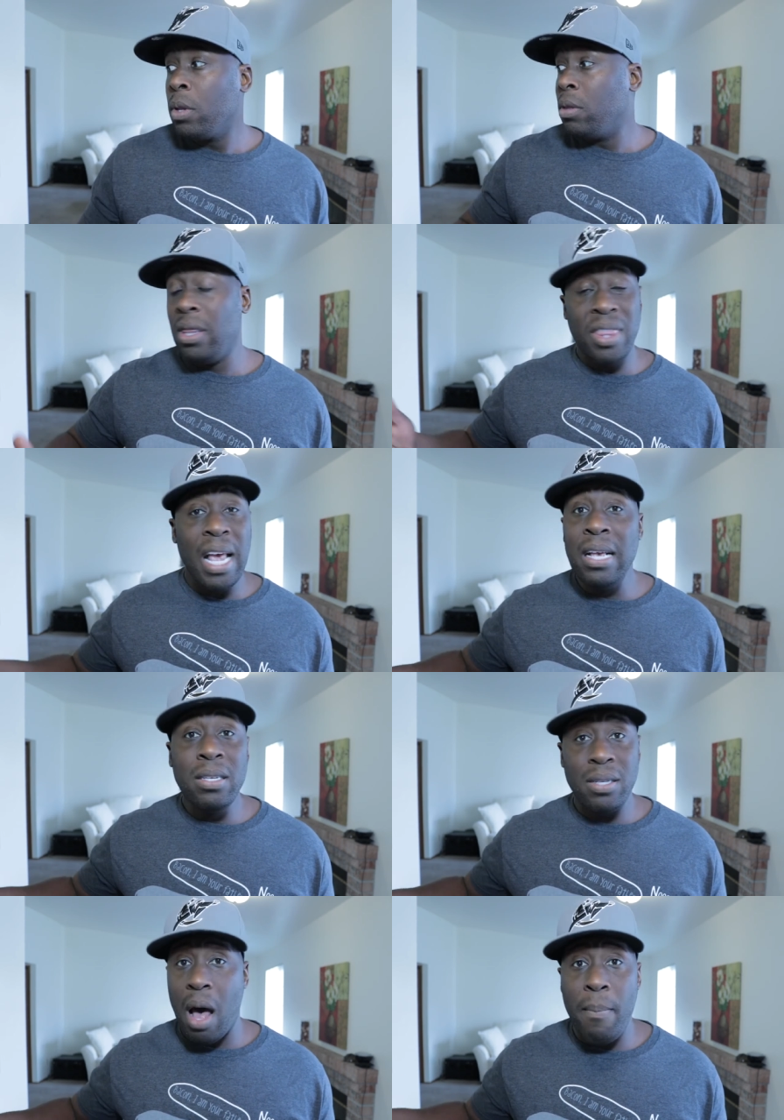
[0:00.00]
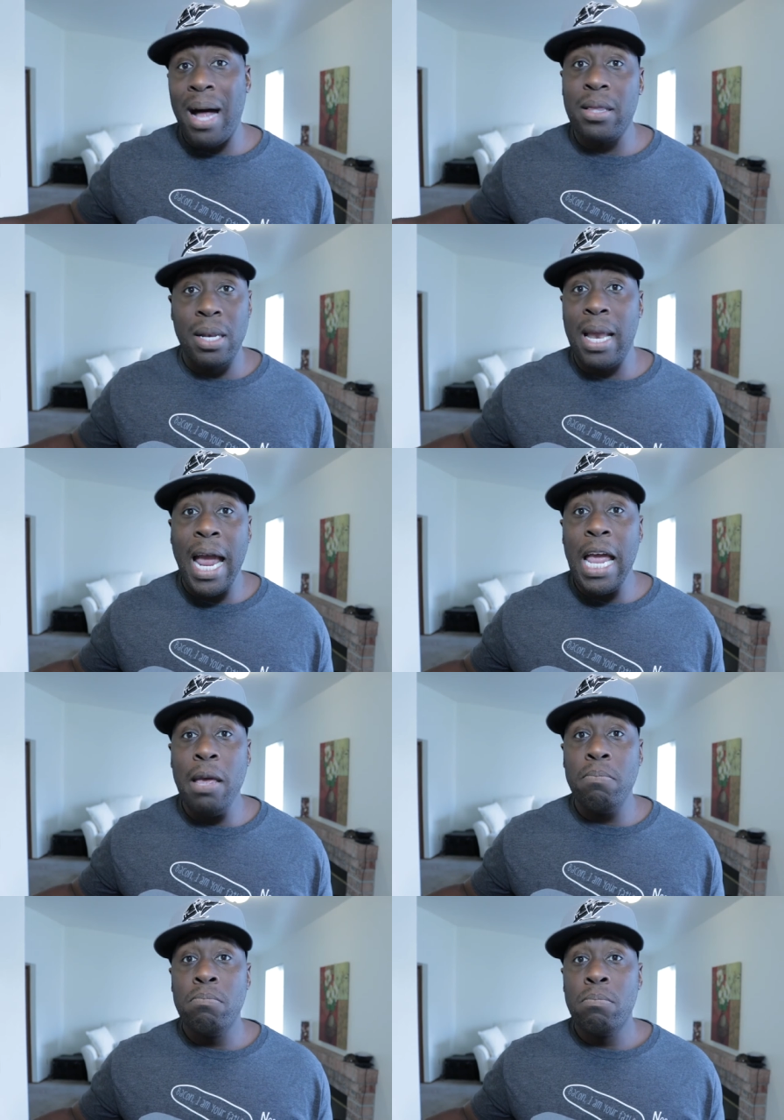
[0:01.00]
the things I'm about to
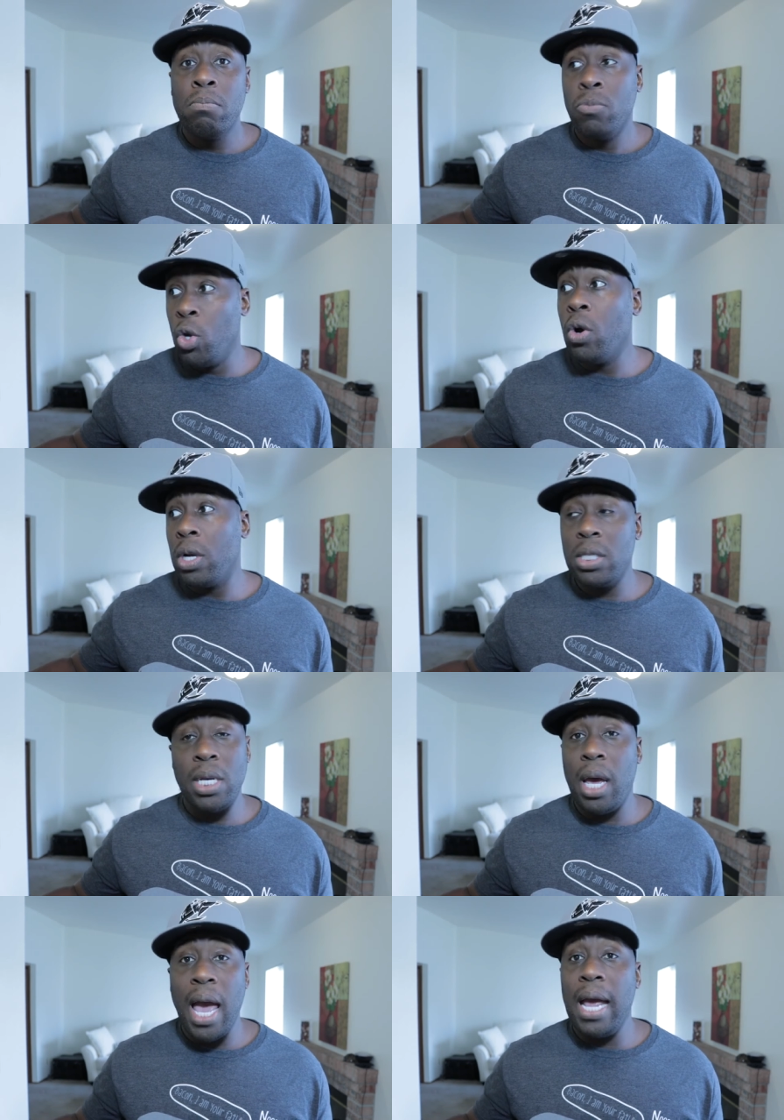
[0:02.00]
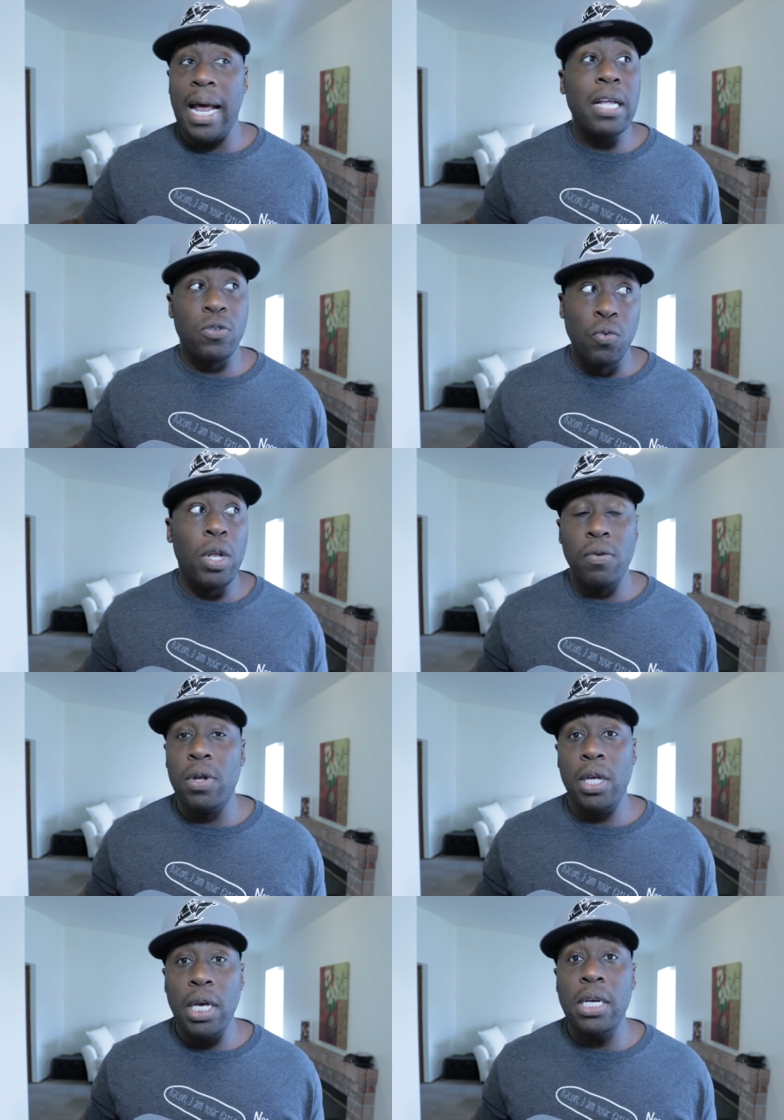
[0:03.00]
name, you're going to say, hey, that's really,
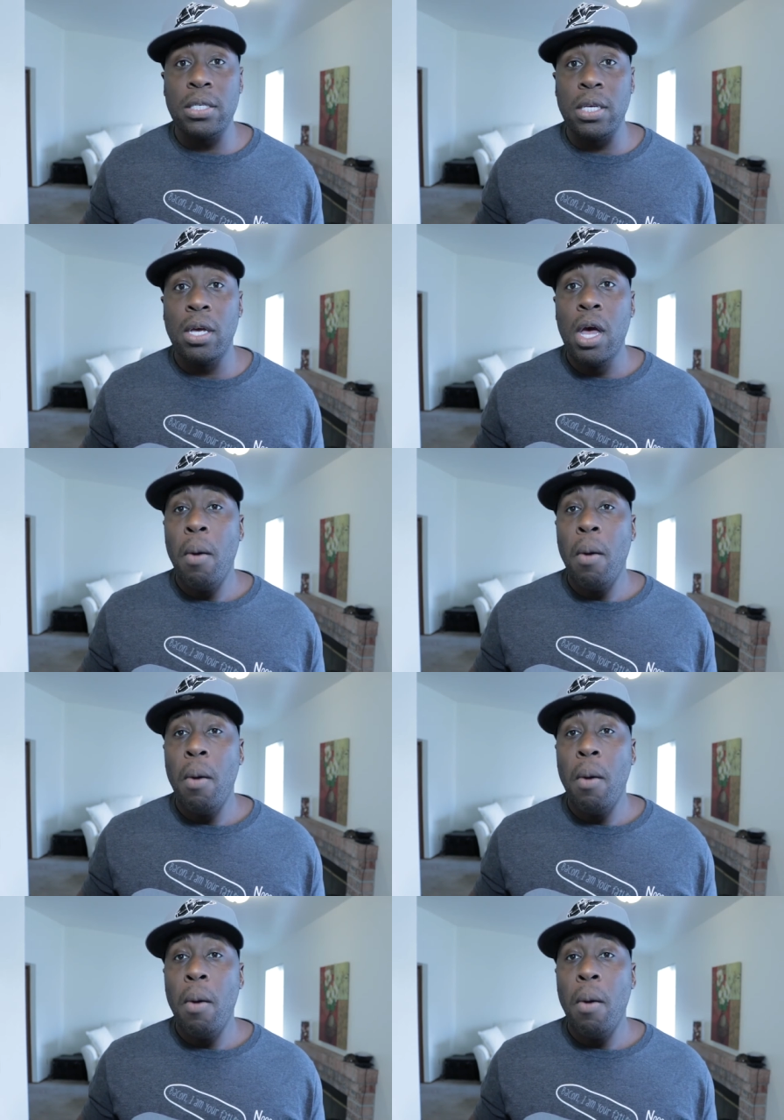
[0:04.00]
really easy.